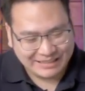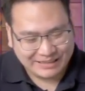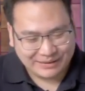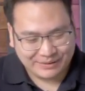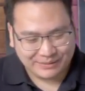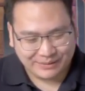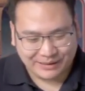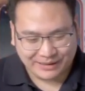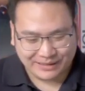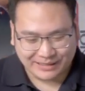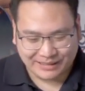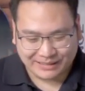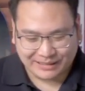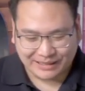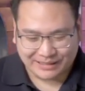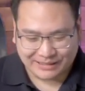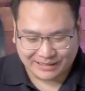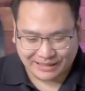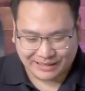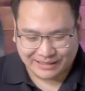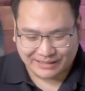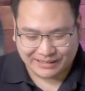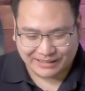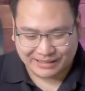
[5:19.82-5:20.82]
Wait,
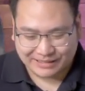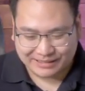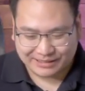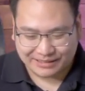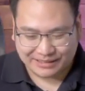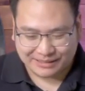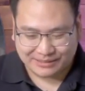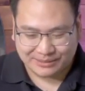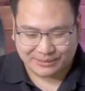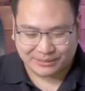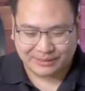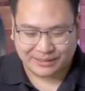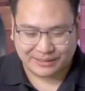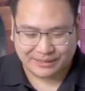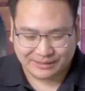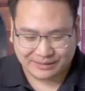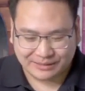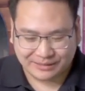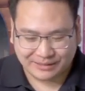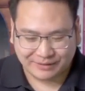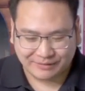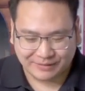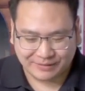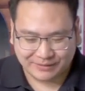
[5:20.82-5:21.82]
I think it's loading.
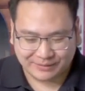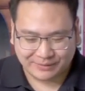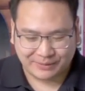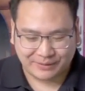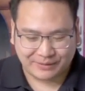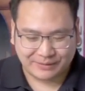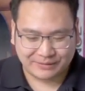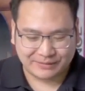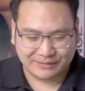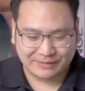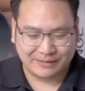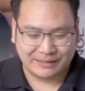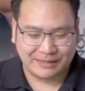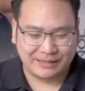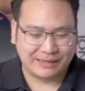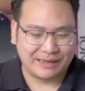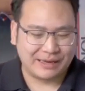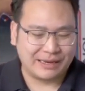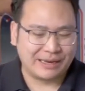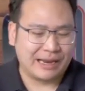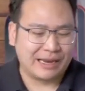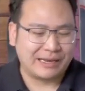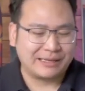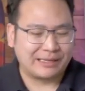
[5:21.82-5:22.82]
Give it a while.
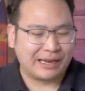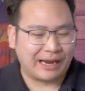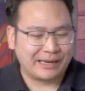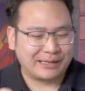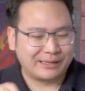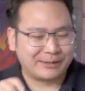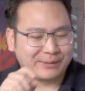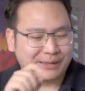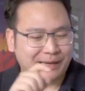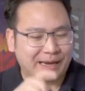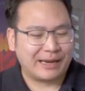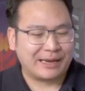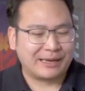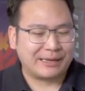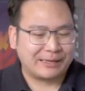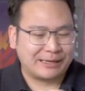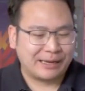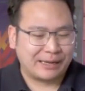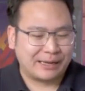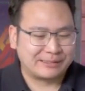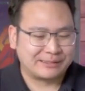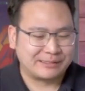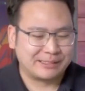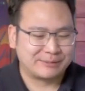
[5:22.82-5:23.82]
I didn't think I
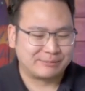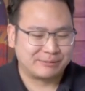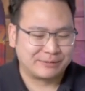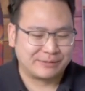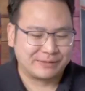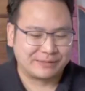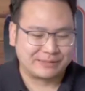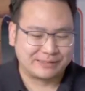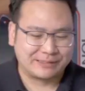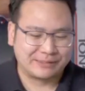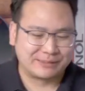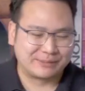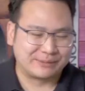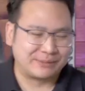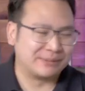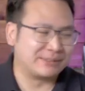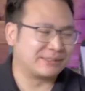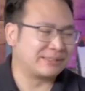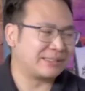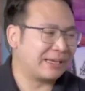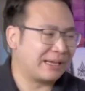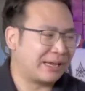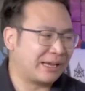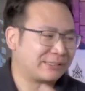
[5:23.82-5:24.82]
indexed this previously, so
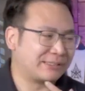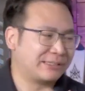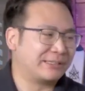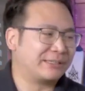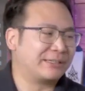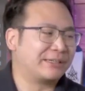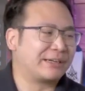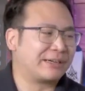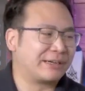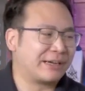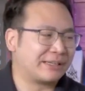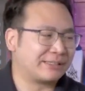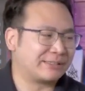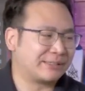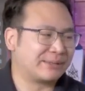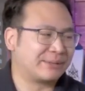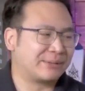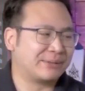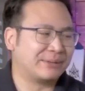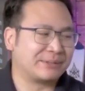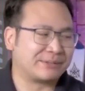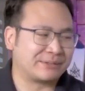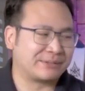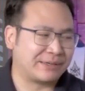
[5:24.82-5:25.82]
it's actually learning as it
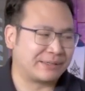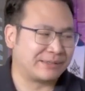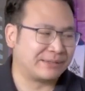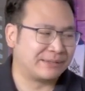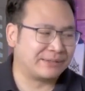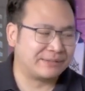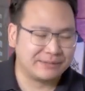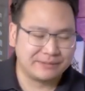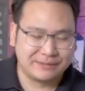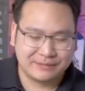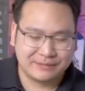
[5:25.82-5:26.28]
goes right now.